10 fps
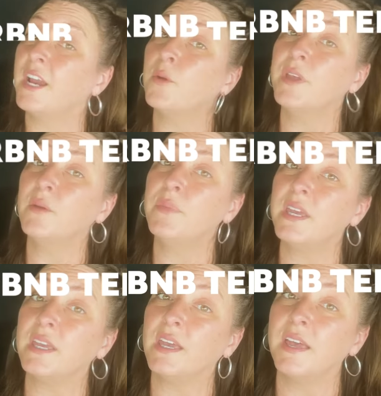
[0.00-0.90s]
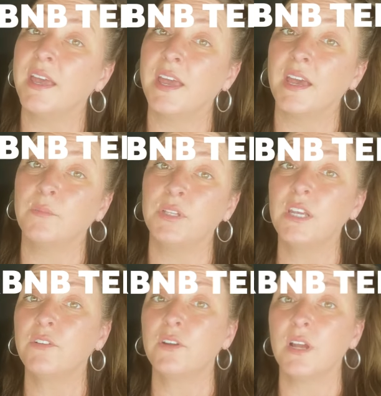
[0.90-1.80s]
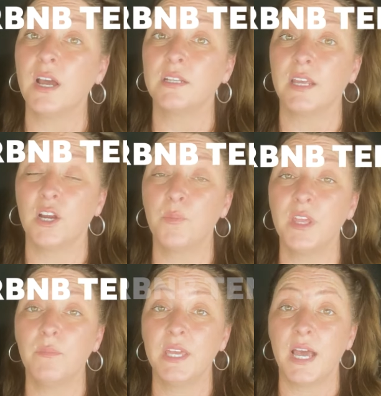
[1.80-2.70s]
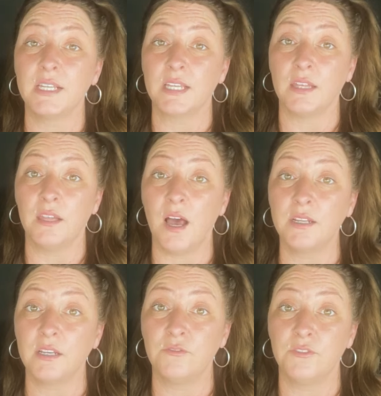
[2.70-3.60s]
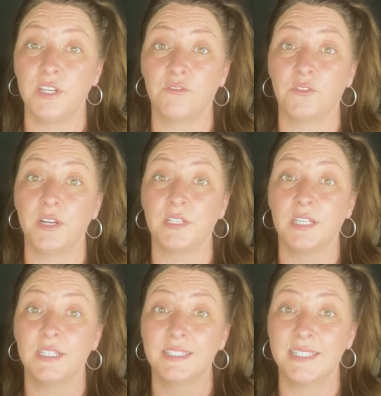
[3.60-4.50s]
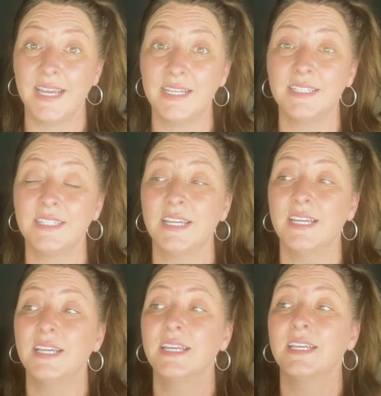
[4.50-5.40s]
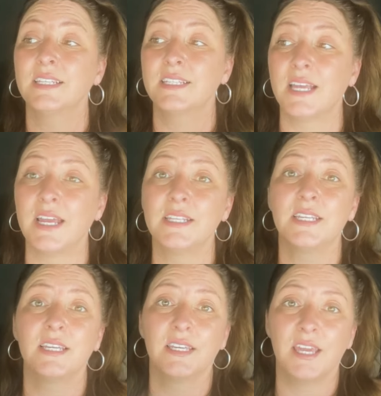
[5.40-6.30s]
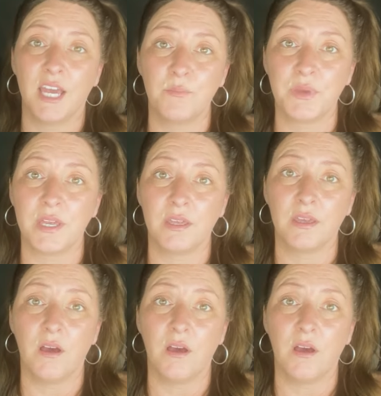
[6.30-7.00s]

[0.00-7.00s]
Airbnb. And believe it or not, Airbnb has a lot of different tent site camping